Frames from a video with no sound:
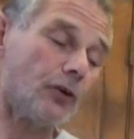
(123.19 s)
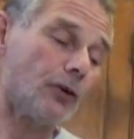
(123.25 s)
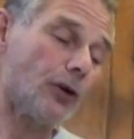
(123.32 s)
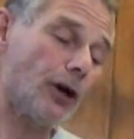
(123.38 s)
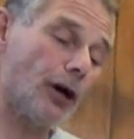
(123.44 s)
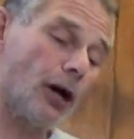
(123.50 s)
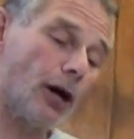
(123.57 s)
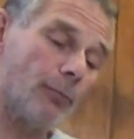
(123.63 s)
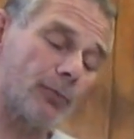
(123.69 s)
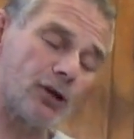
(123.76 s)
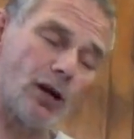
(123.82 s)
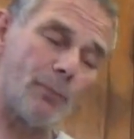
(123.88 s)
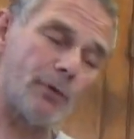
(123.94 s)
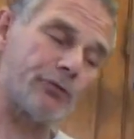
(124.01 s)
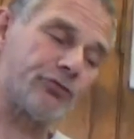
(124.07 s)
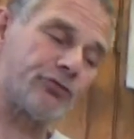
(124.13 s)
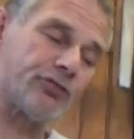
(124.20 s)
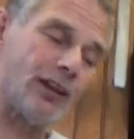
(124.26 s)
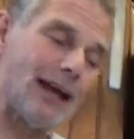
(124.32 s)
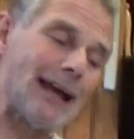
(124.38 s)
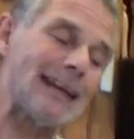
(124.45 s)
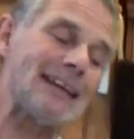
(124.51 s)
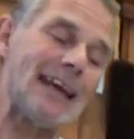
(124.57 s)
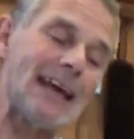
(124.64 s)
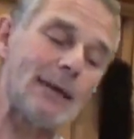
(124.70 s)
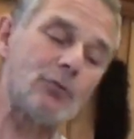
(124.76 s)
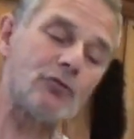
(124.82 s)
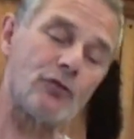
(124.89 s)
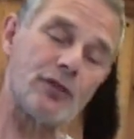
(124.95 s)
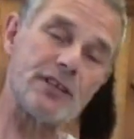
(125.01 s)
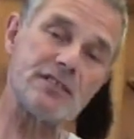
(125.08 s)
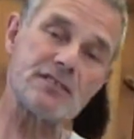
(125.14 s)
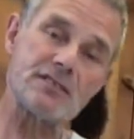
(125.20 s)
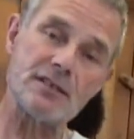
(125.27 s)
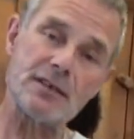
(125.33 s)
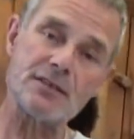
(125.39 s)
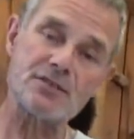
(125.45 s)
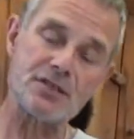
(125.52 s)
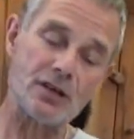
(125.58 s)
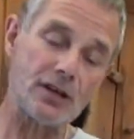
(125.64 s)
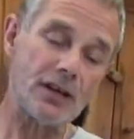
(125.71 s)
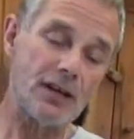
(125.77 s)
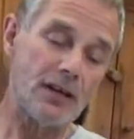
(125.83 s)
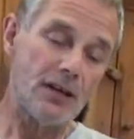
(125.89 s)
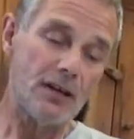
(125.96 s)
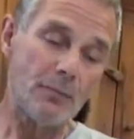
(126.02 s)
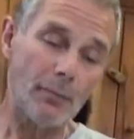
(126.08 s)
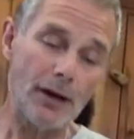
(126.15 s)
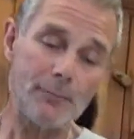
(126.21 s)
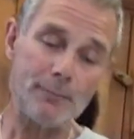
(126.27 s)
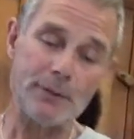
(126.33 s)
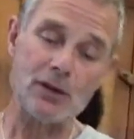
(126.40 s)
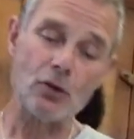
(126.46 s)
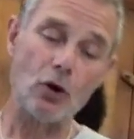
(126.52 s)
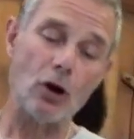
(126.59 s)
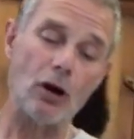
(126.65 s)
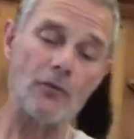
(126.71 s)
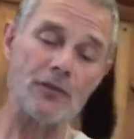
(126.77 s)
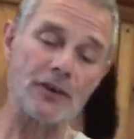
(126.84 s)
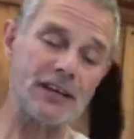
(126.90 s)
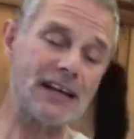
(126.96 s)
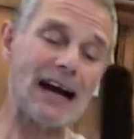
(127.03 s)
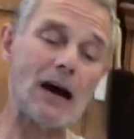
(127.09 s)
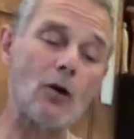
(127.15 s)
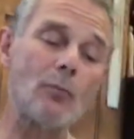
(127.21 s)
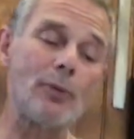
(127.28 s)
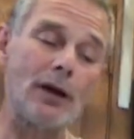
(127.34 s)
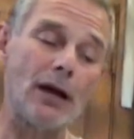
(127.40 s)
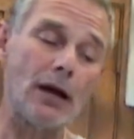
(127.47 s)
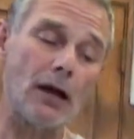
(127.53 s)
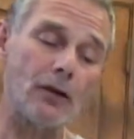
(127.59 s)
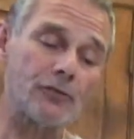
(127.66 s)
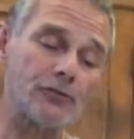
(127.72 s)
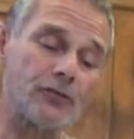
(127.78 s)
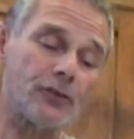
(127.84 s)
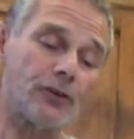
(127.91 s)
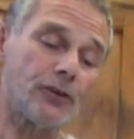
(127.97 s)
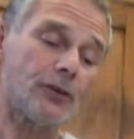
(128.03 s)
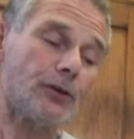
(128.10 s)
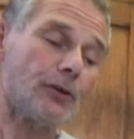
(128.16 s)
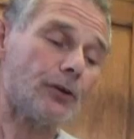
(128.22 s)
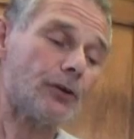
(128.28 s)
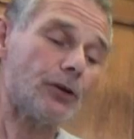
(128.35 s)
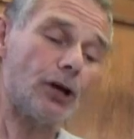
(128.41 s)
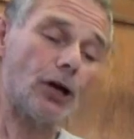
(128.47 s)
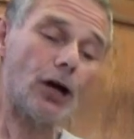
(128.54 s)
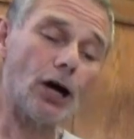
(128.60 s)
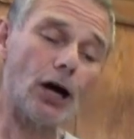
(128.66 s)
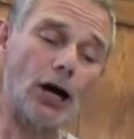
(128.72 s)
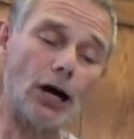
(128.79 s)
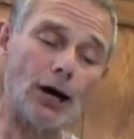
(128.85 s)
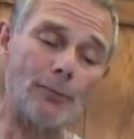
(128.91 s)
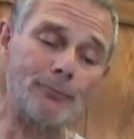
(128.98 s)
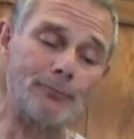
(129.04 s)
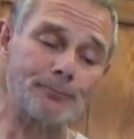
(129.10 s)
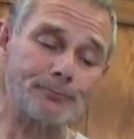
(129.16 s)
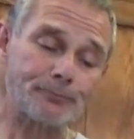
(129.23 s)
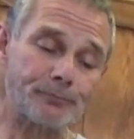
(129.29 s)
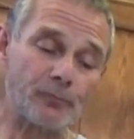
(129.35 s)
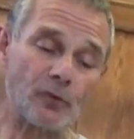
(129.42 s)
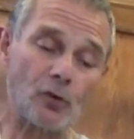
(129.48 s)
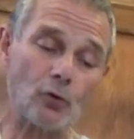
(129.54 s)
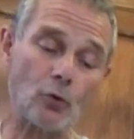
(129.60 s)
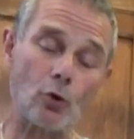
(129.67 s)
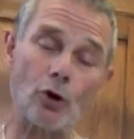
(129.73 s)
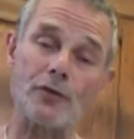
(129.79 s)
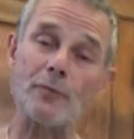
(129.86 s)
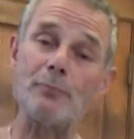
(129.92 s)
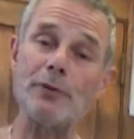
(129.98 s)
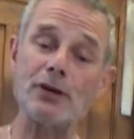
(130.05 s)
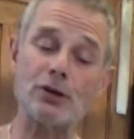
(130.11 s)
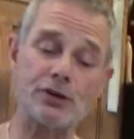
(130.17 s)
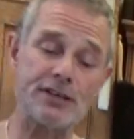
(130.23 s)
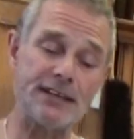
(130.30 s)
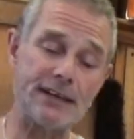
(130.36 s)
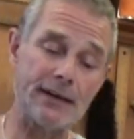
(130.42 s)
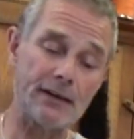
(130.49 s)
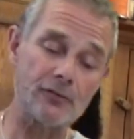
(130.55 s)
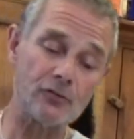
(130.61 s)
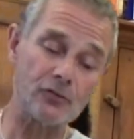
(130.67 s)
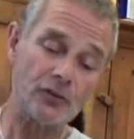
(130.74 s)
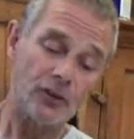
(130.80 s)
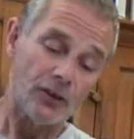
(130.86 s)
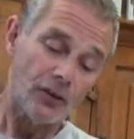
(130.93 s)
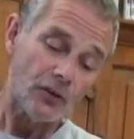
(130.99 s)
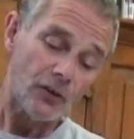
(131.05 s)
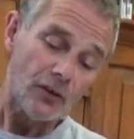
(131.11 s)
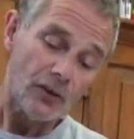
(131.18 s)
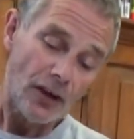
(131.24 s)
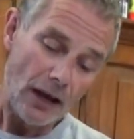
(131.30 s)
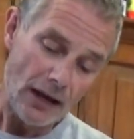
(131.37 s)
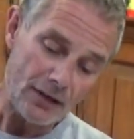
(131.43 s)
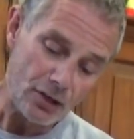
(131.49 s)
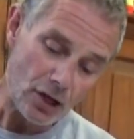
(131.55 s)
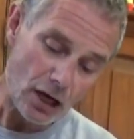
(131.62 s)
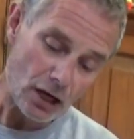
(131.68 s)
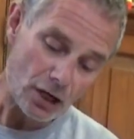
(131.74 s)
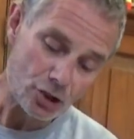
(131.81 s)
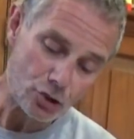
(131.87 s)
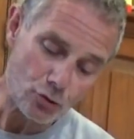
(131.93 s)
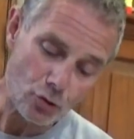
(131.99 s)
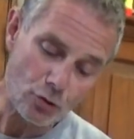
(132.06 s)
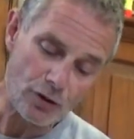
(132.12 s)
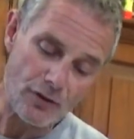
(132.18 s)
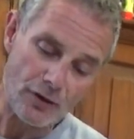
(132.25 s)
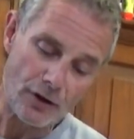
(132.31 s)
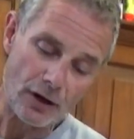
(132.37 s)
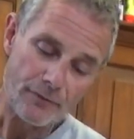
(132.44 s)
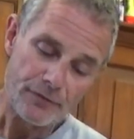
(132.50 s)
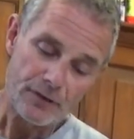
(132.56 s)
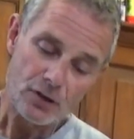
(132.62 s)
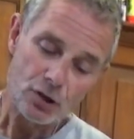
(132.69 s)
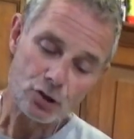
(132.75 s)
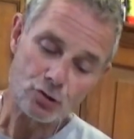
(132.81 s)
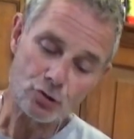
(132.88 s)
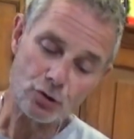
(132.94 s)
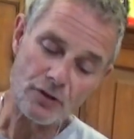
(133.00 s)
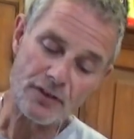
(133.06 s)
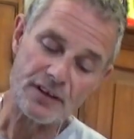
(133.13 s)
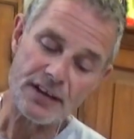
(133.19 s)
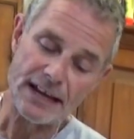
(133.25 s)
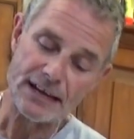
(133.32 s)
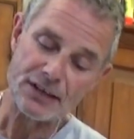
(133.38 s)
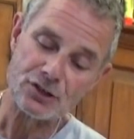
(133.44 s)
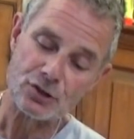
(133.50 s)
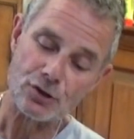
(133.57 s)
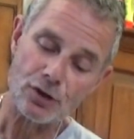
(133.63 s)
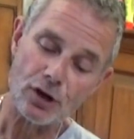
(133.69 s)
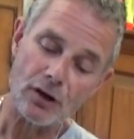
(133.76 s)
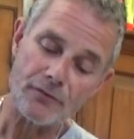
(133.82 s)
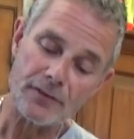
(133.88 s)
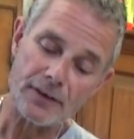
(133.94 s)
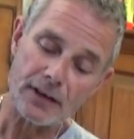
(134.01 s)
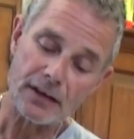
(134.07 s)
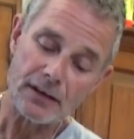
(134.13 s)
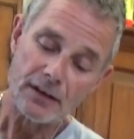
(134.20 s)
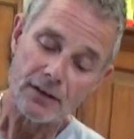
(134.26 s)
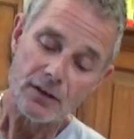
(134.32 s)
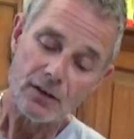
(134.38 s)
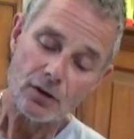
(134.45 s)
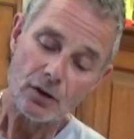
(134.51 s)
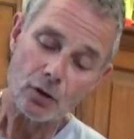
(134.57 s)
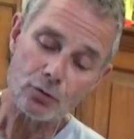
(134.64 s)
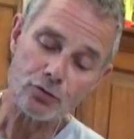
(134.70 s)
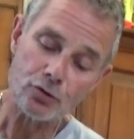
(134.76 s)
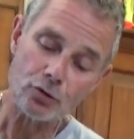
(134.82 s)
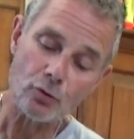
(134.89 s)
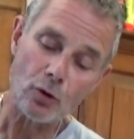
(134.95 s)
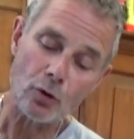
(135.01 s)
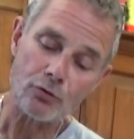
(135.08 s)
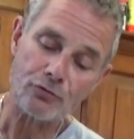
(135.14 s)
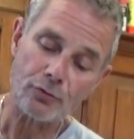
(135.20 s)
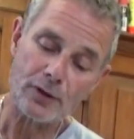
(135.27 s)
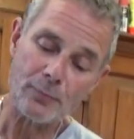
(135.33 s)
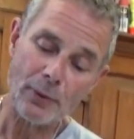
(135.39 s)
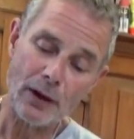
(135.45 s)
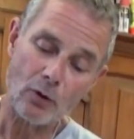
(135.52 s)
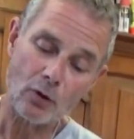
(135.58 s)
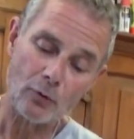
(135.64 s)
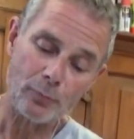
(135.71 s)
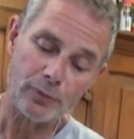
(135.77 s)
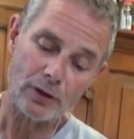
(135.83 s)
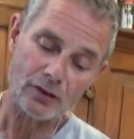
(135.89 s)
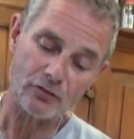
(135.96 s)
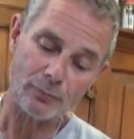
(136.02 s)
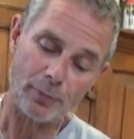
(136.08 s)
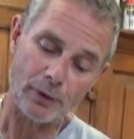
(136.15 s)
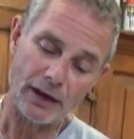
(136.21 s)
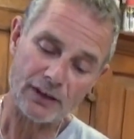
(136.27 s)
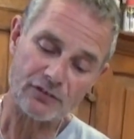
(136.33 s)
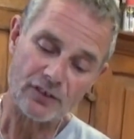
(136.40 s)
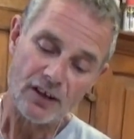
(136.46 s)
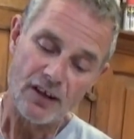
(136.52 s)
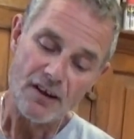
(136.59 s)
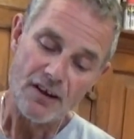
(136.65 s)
A couple of slang names for these things. They might be called the cowbells or the beer cans. And true to the nature of the 02, 03 Power Plus bikes